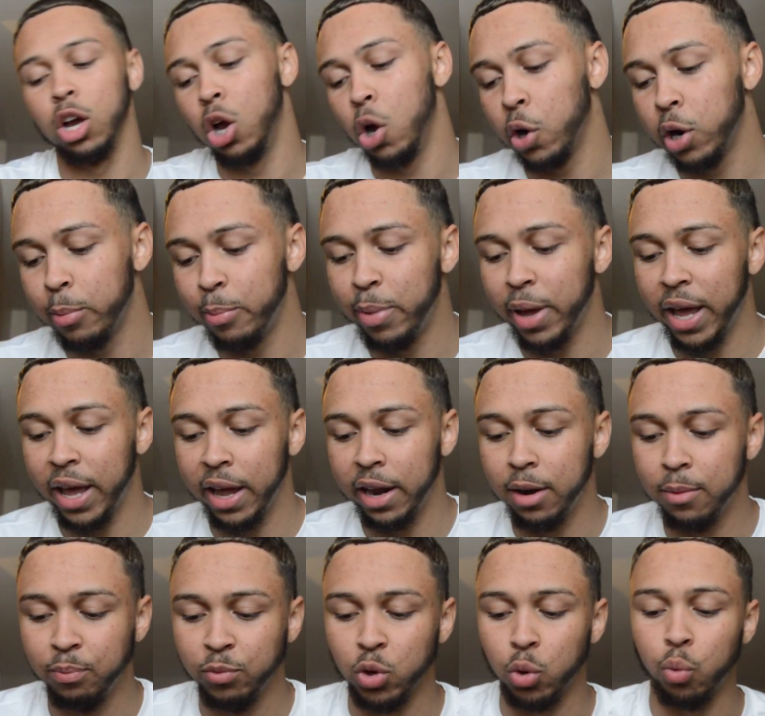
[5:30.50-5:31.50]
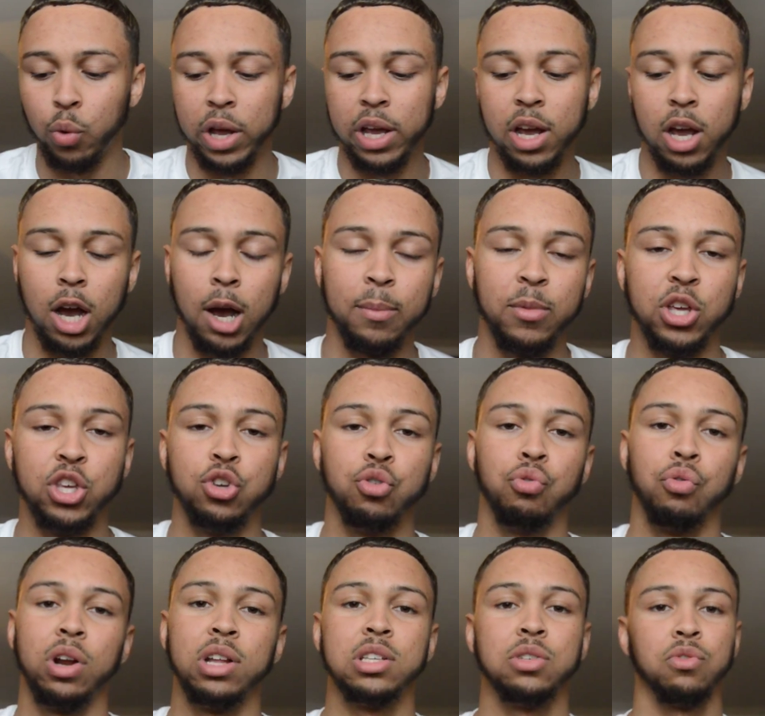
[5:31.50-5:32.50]
go to bed, wake up, and you
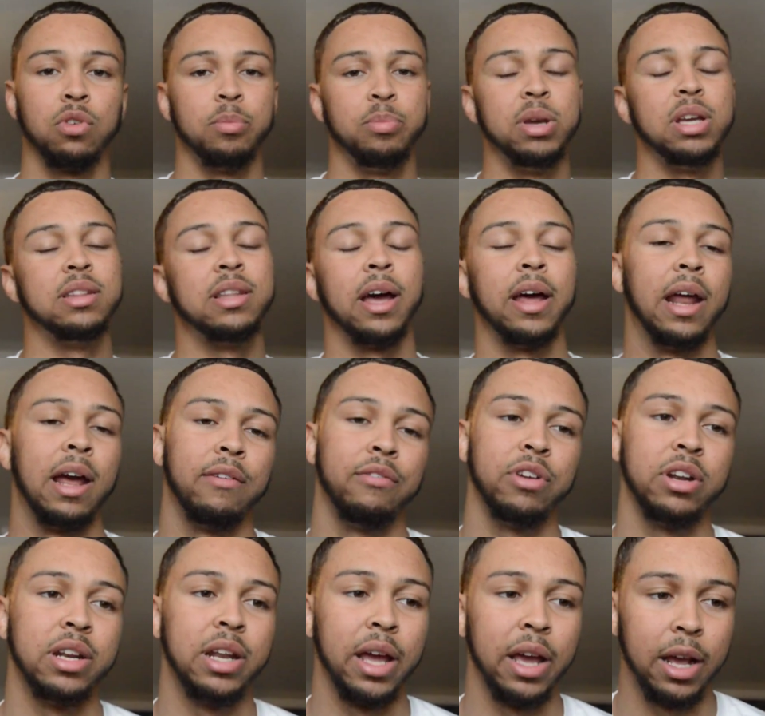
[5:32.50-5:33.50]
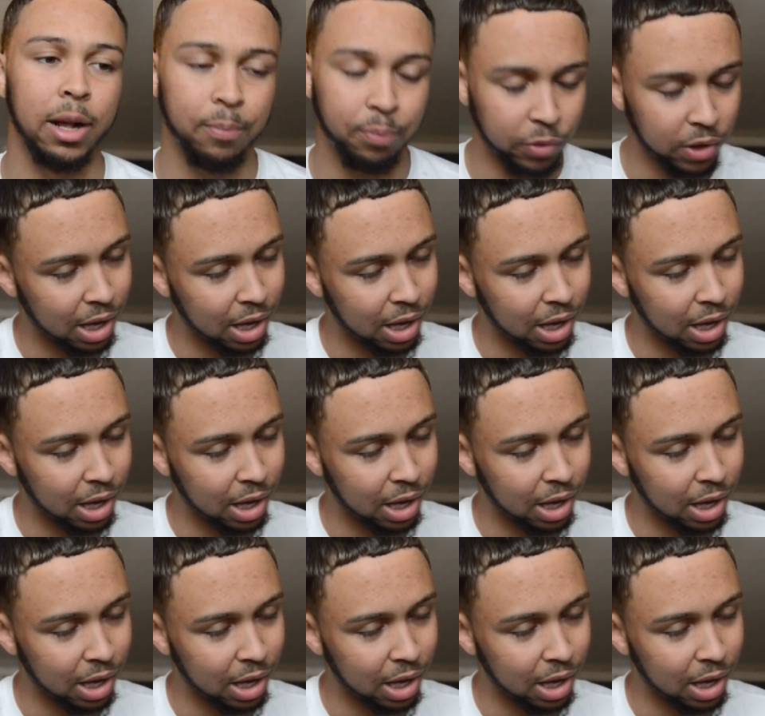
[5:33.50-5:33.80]
rinse and repeat that every day.